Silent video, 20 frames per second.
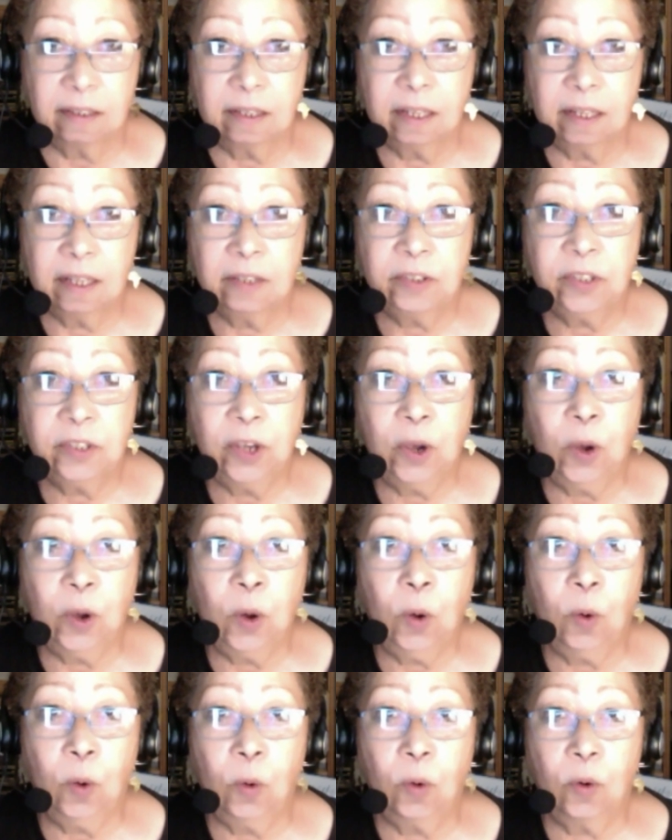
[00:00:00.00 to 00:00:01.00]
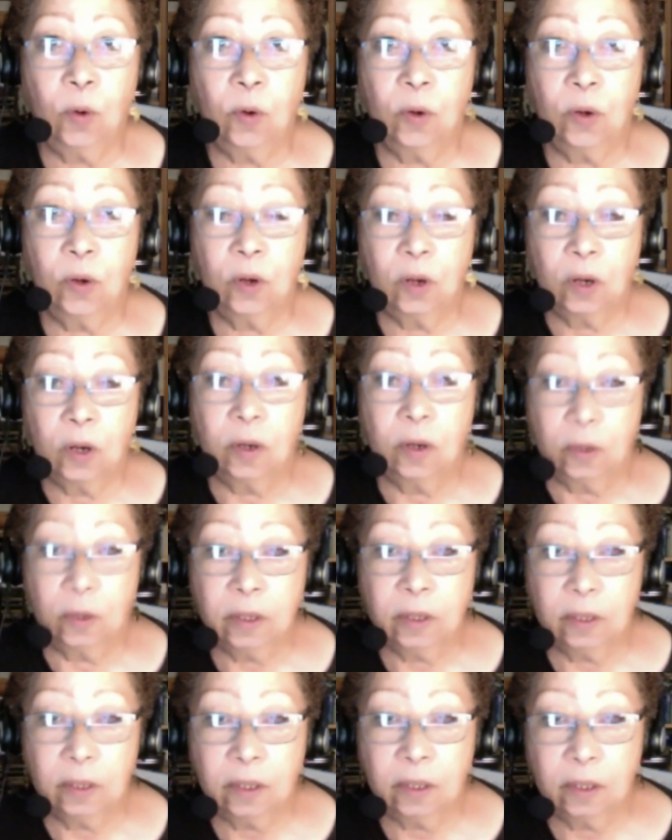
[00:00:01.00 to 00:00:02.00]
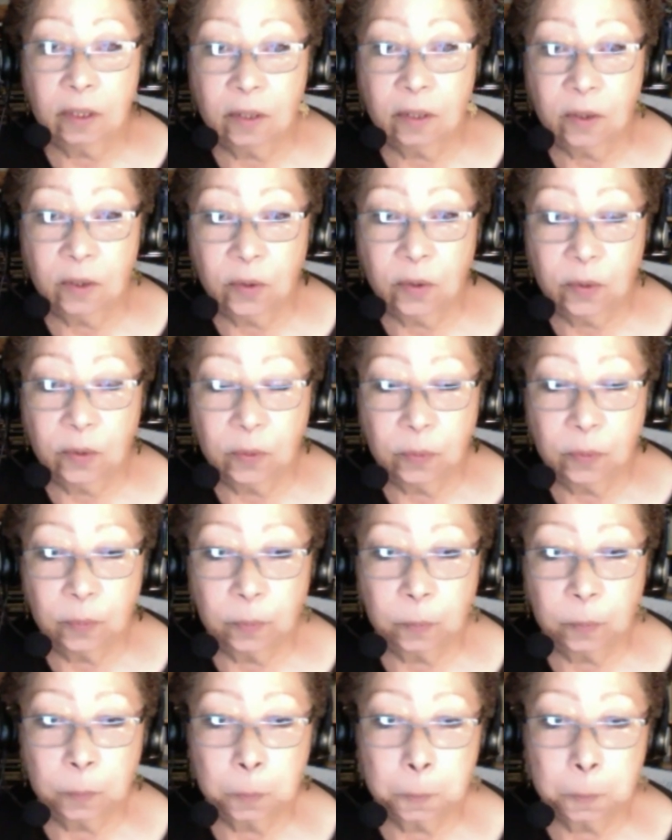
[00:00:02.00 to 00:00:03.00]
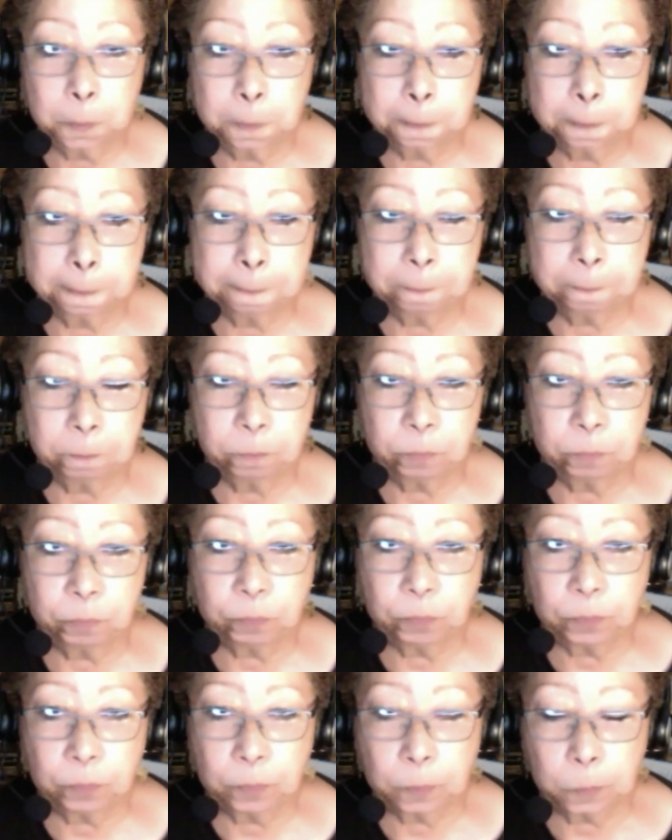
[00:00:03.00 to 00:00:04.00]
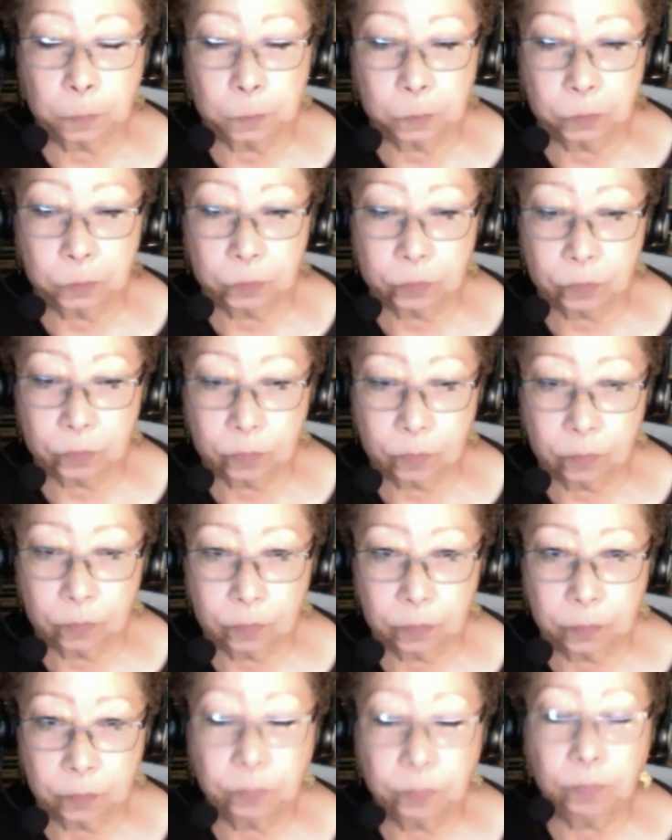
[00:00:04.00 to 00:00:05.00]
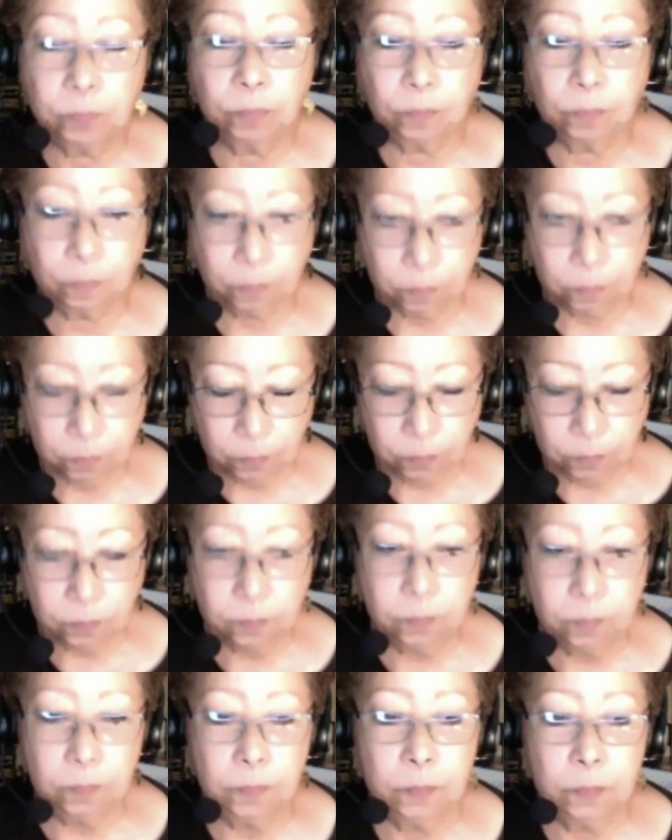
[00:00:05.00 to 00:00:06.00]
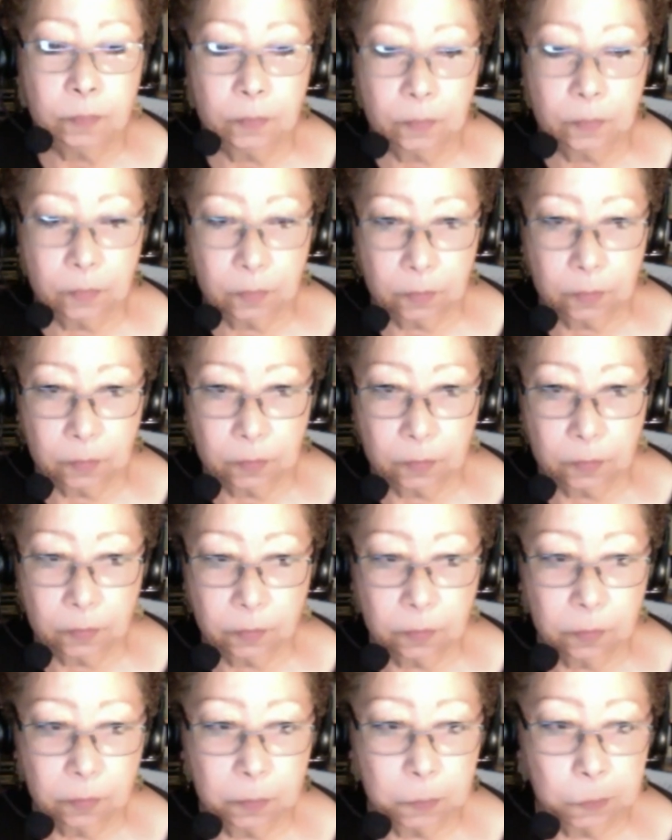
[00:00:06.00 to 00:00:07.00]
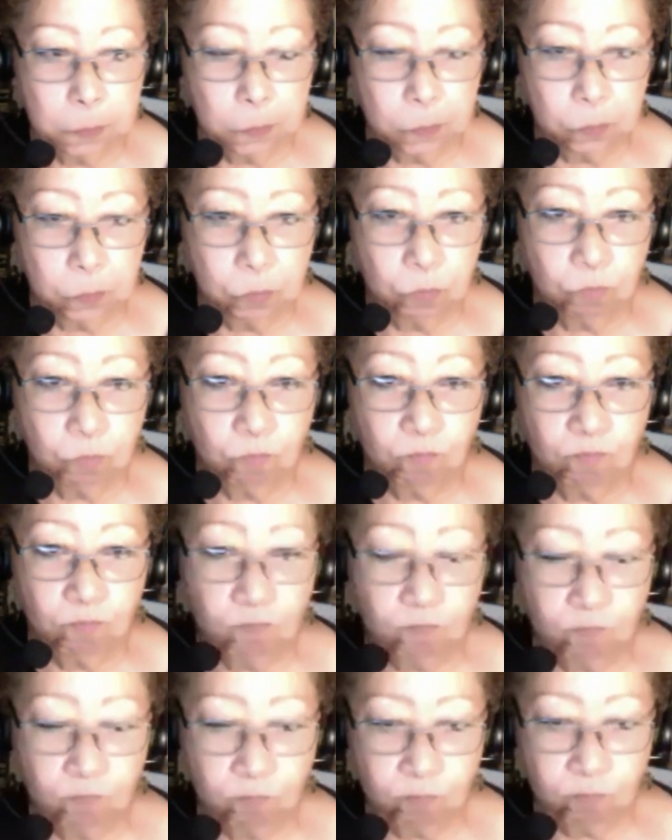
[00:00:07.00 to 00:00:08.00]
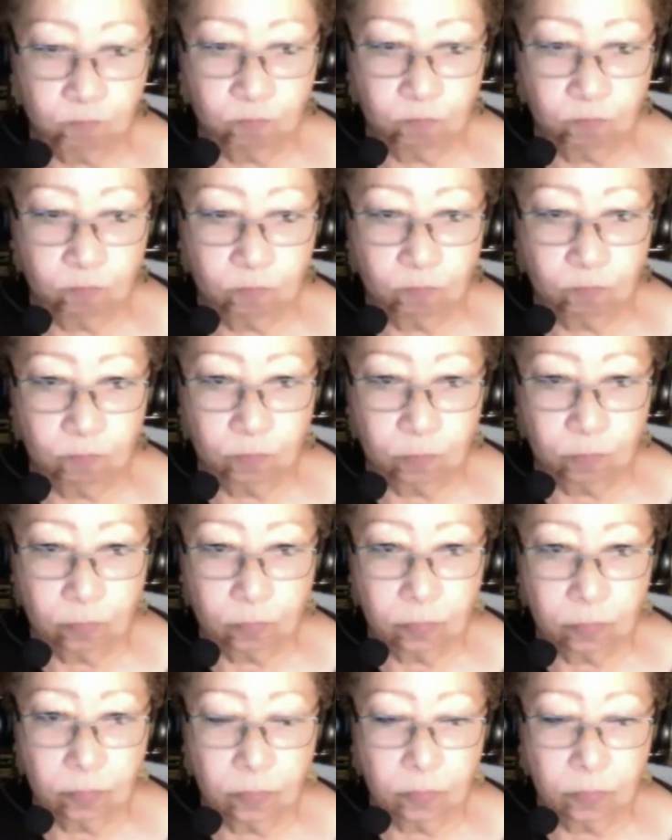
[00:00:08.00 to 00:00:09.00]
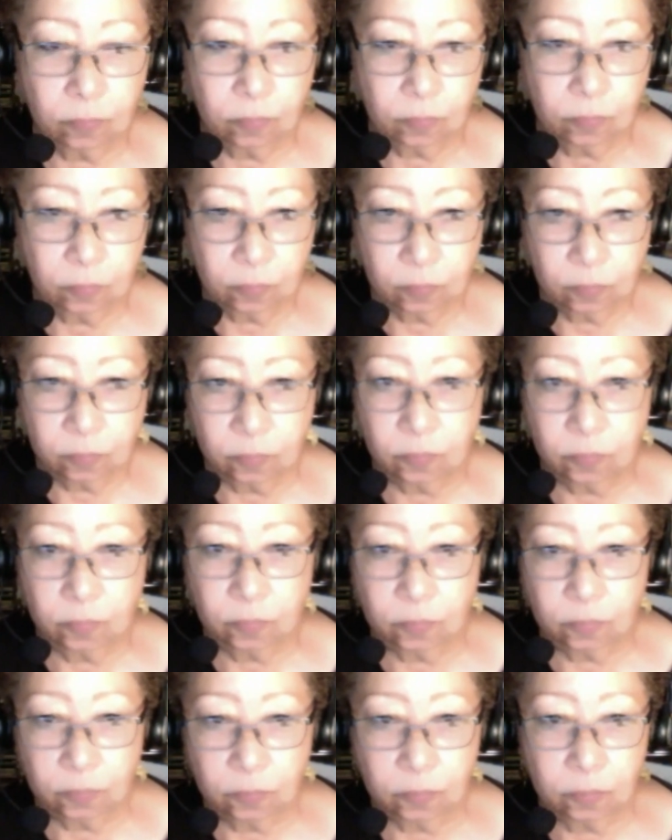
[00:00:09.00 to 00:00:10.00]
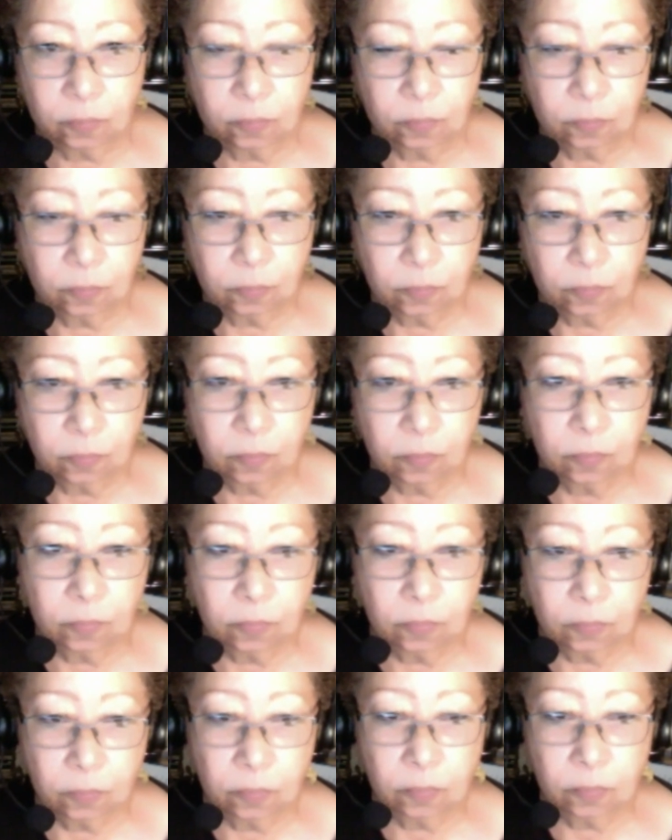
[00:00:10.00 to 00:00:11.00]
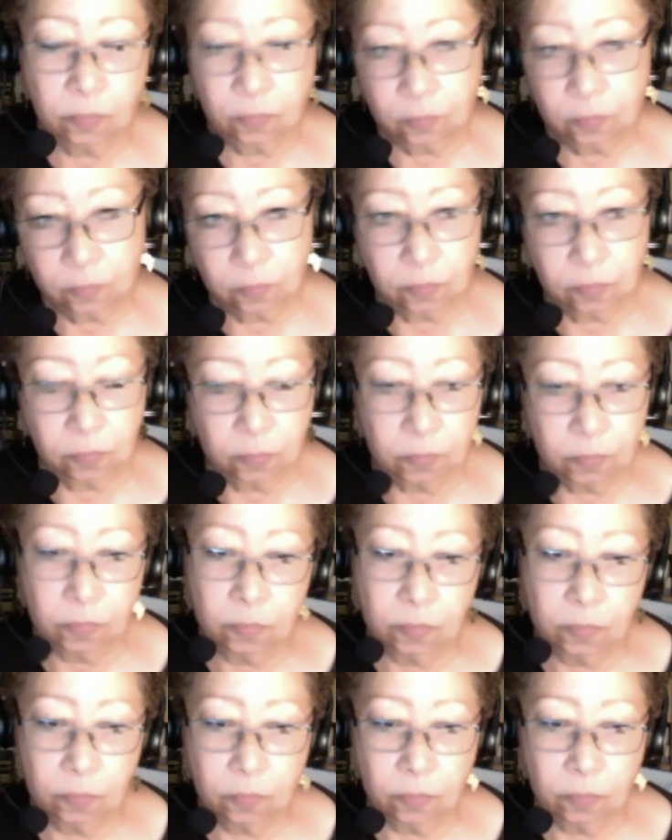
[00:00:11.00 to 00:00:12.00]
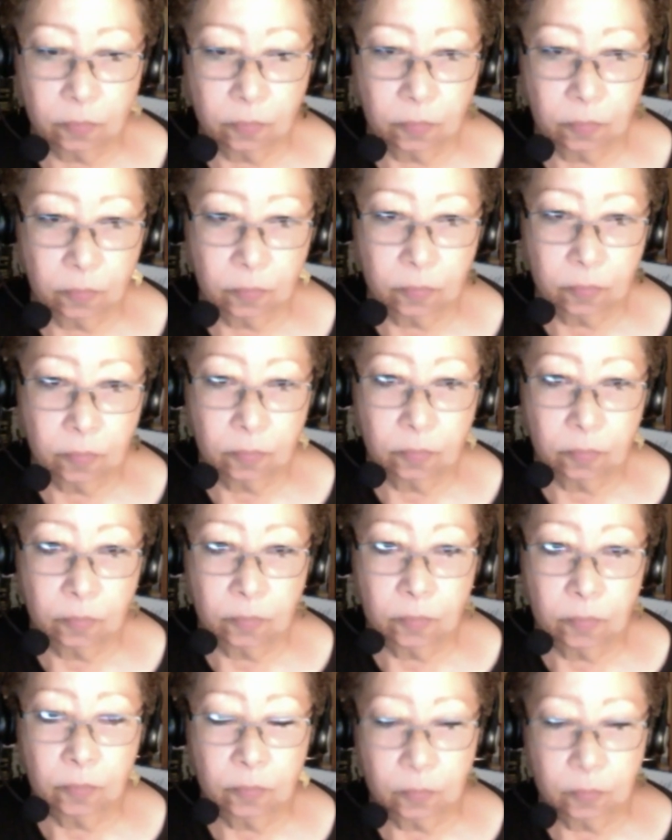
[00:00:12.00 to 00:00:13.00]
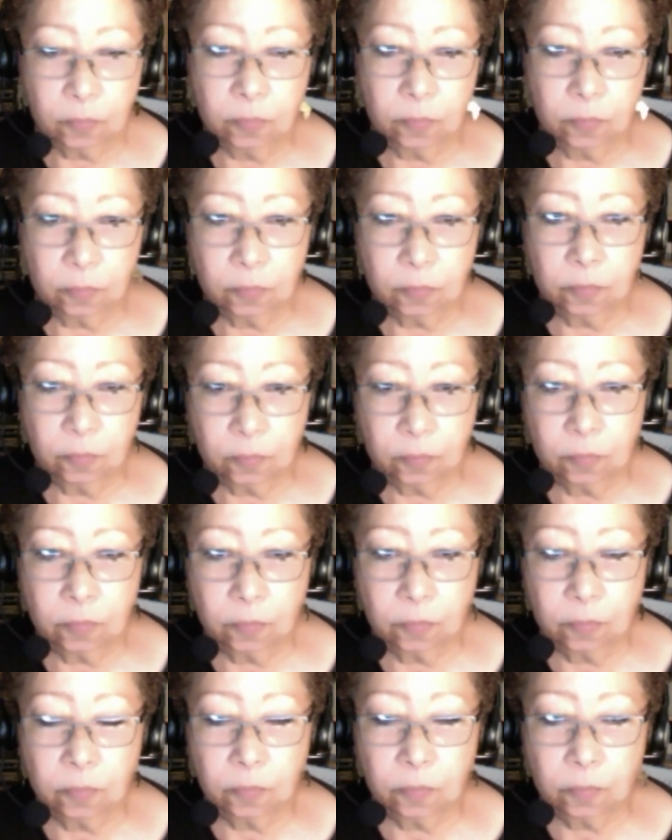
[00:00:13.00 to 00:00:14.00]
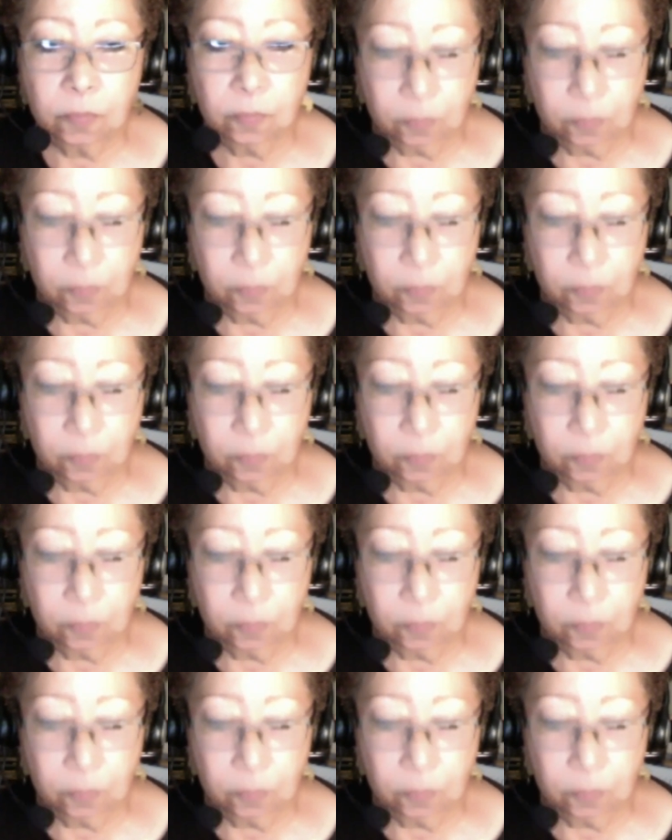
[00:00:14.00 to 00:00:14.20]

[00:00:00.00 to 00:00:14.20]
Yeah, so your poetry is so rooted in place. And there are poets who write just kind of tone poems about whatever. I mean, it's all valid. It's all good.